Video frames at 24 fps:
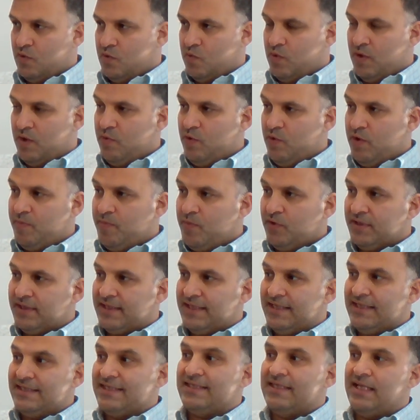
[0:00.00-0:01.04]
When we put
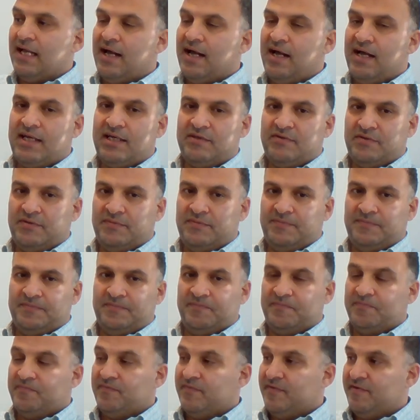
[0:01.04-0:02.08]
star
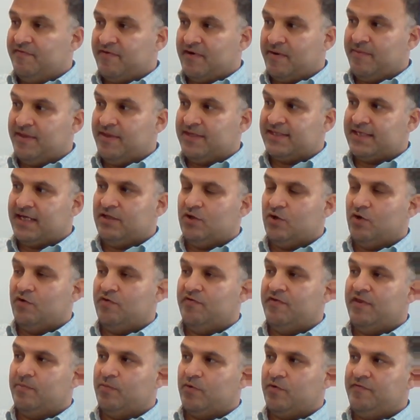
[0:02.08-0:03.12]
from the side
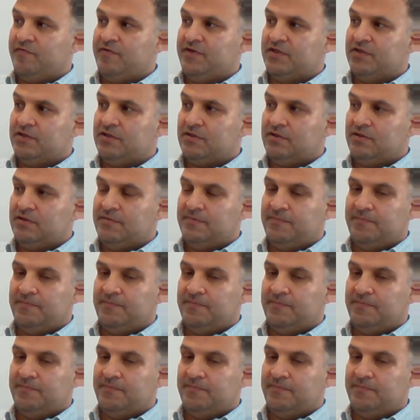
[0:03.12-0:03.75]
of the professor,